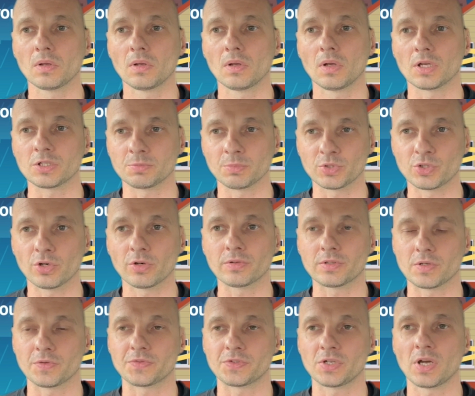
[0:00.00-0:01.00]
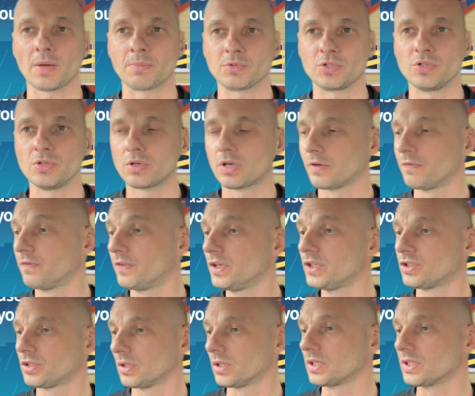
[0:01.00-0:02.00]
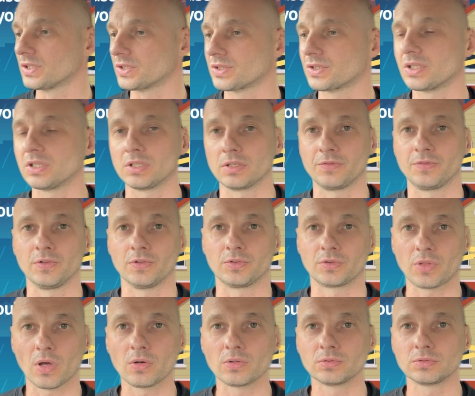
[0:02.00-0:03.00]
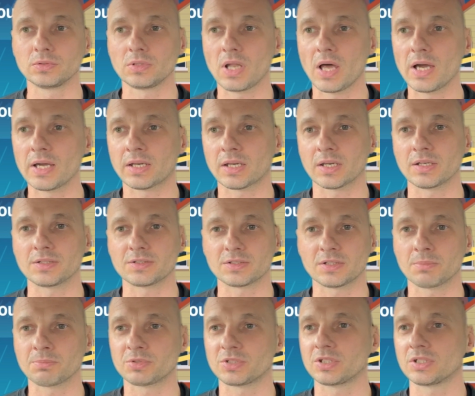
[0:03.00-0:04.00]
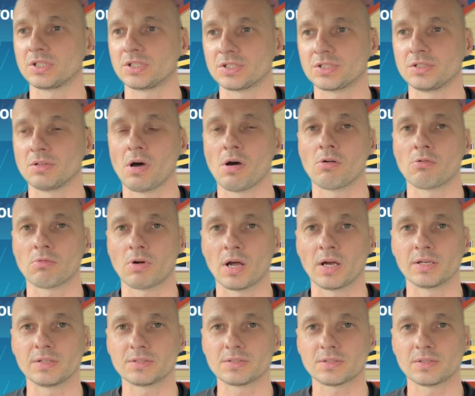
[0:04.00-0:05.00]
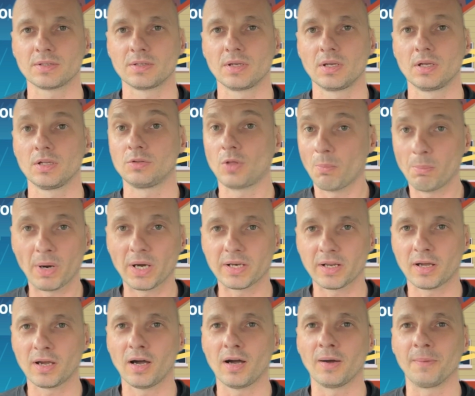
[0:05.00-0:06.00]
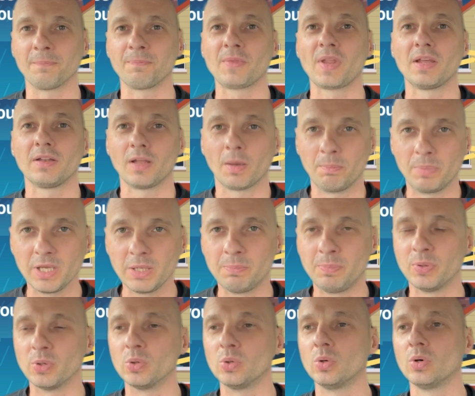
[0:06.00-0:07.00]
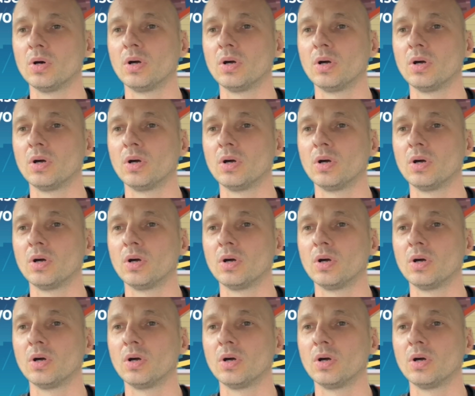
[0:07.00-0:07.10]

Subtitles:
as majority of times you can visually see it. If you don't like it, something is not right, don't buy the car. There are people